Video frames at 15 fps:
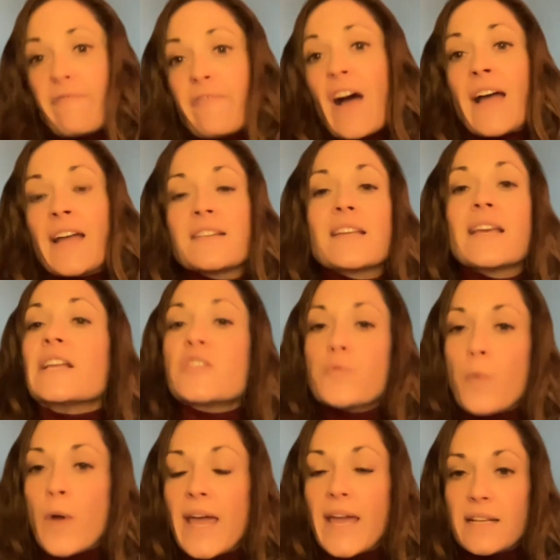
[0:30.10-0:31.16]
find its
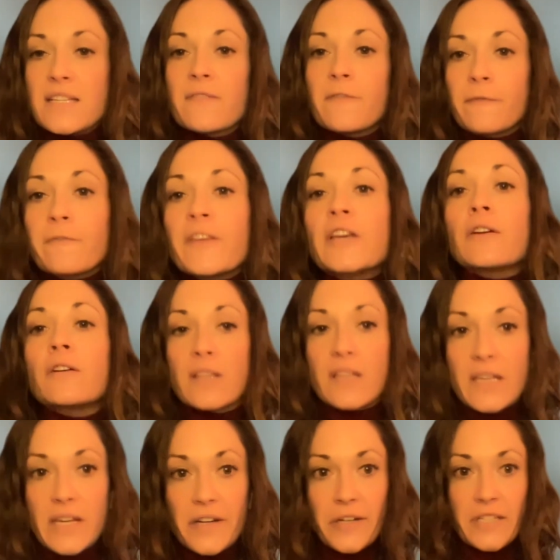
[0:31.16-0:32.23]
way to feel
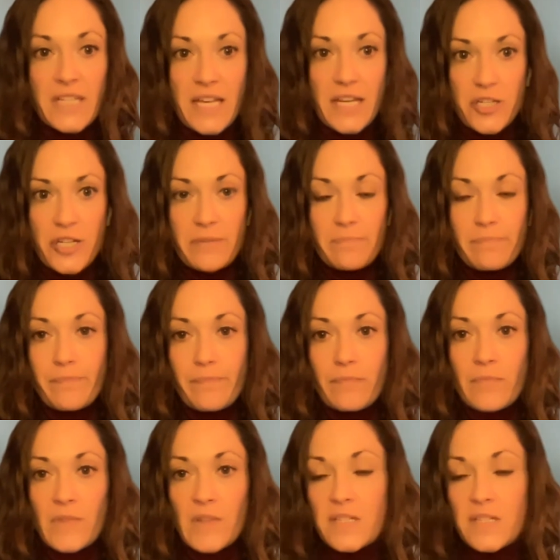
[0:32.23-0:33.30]
the irritation
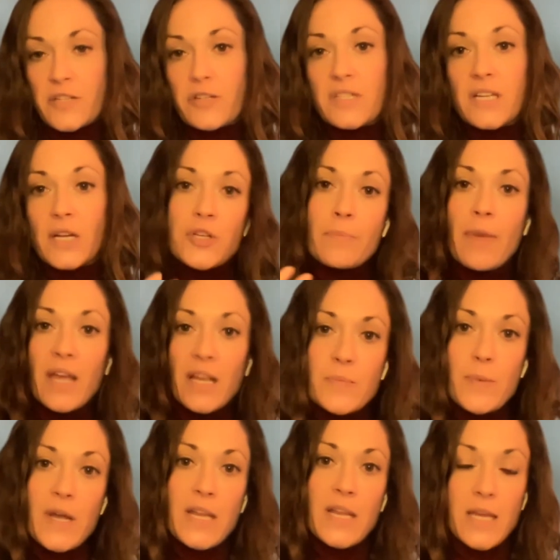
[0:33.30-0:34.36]
because there's such a
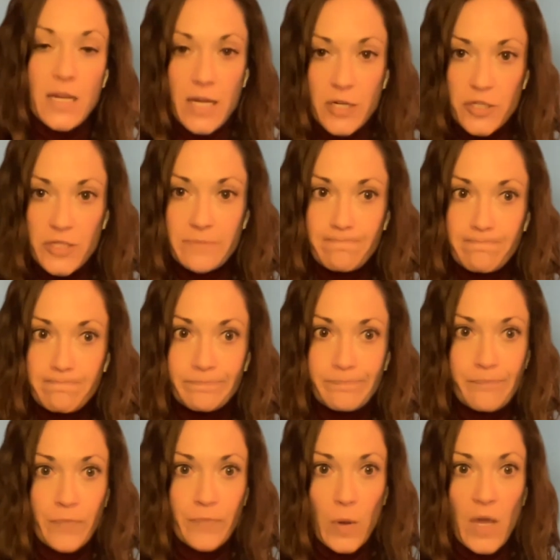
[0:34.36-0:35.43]
mind body connection.
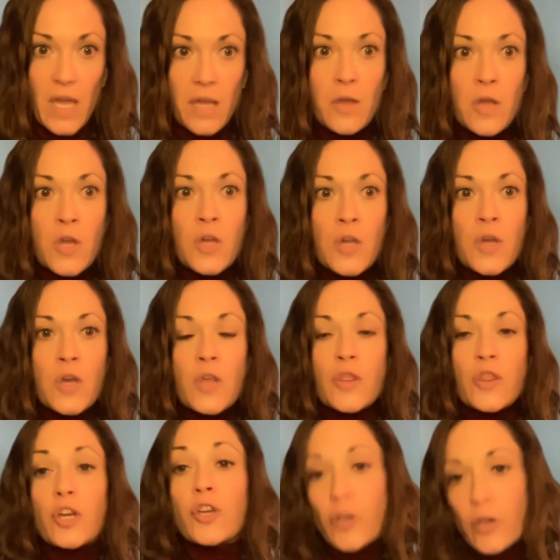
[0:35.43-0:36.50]
Okay.
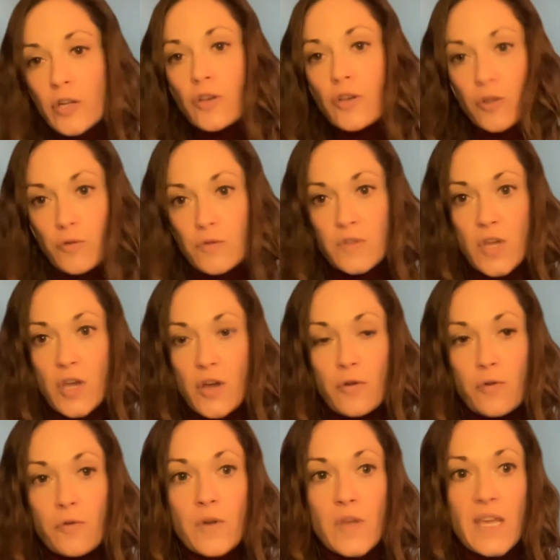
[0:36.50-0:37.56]
The good news,
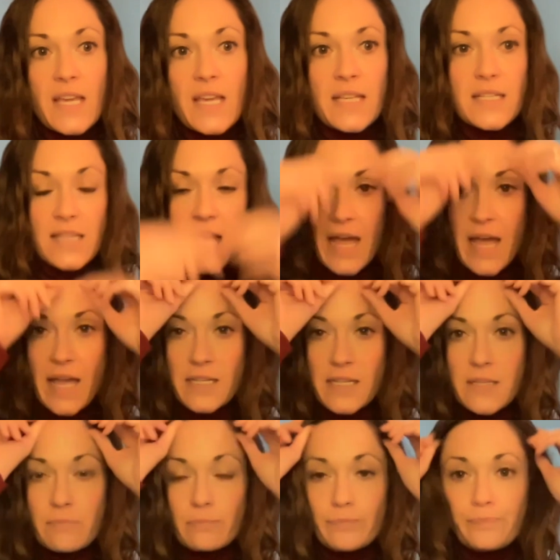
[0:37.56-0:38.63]
though, is
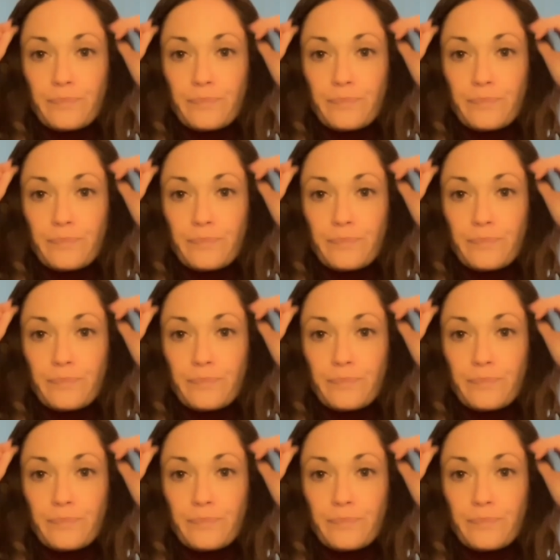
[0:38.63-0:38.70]
that